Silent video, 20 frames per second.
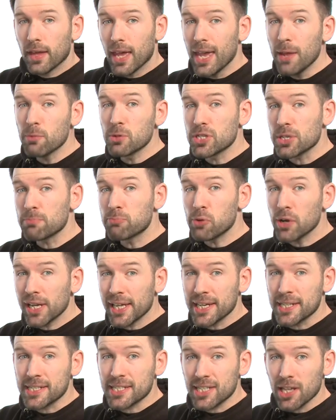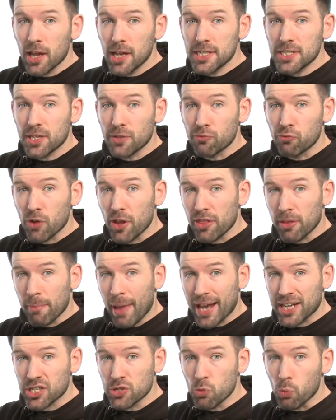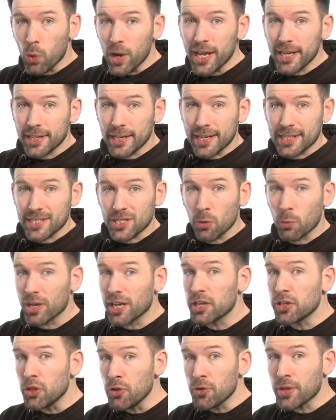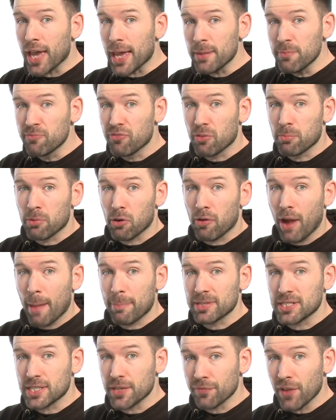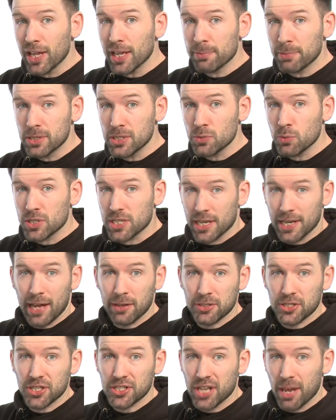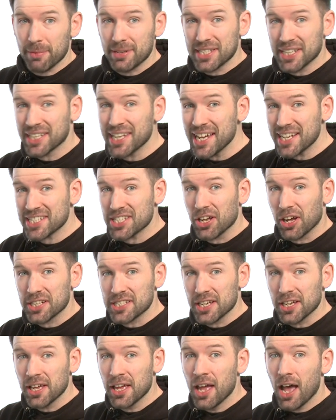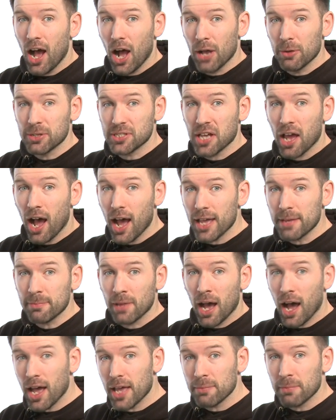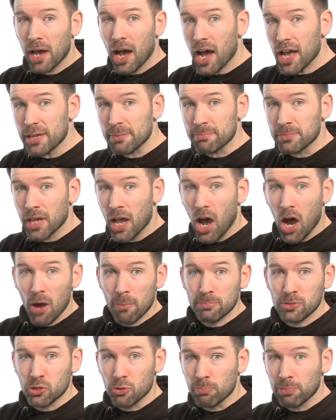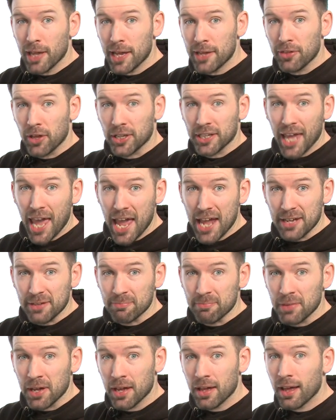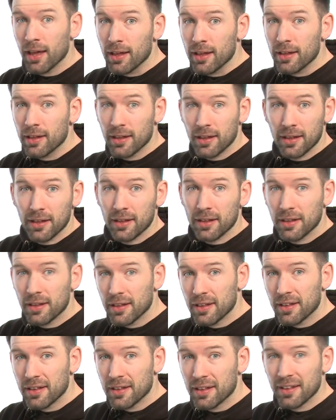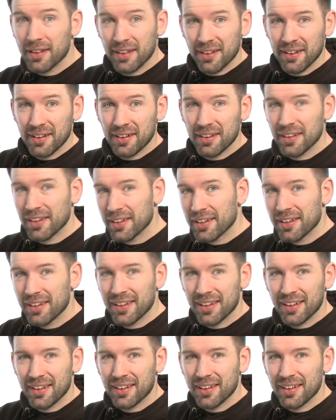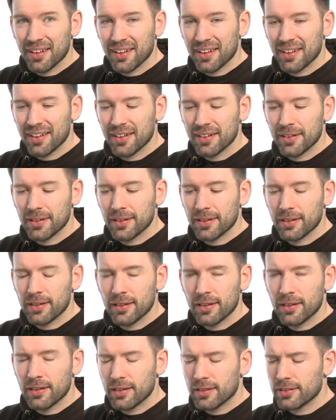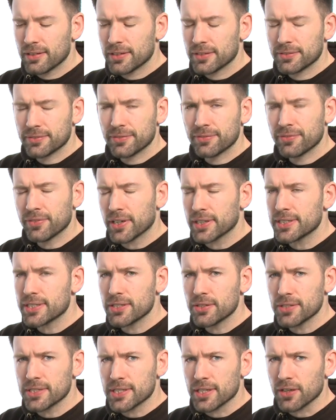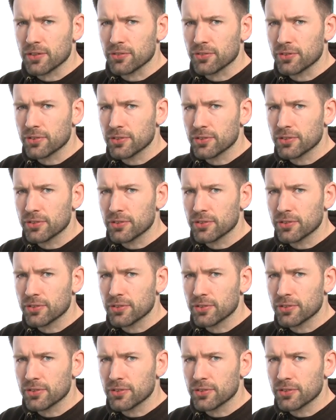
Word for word: It was a brilliant slice of rhythm action weirdness, so when a new game from Parappa's developers was announced as coming to Kickstarter, I was hyped up to play the game. Hyped up to play the game. Fine, see yourself.